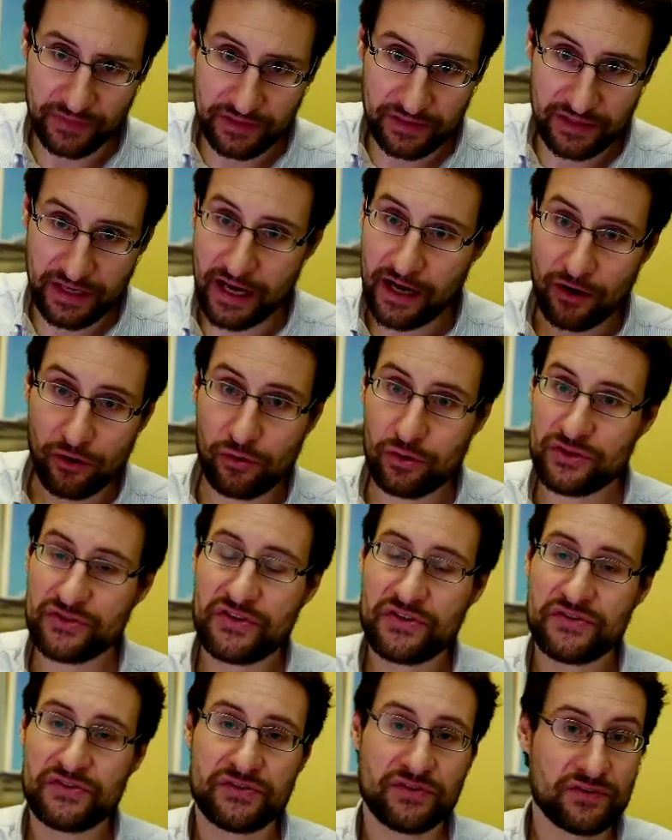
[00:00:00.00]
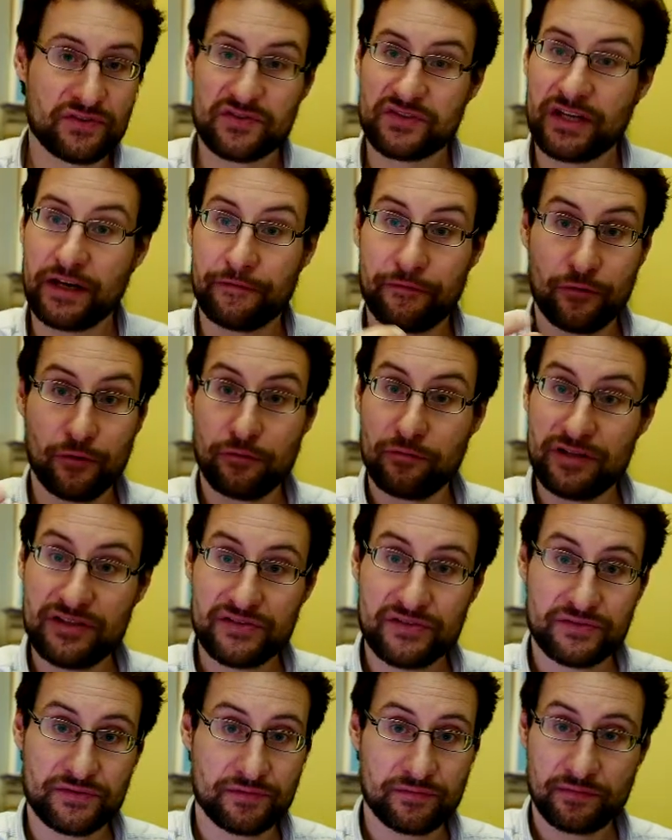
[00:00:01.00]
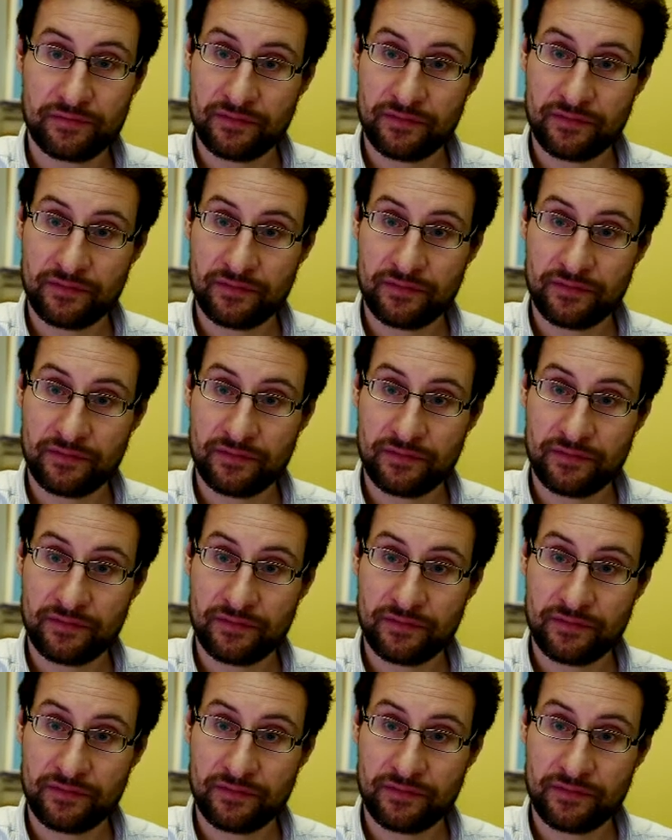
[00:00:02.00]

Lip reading: yeah, all this stuff, always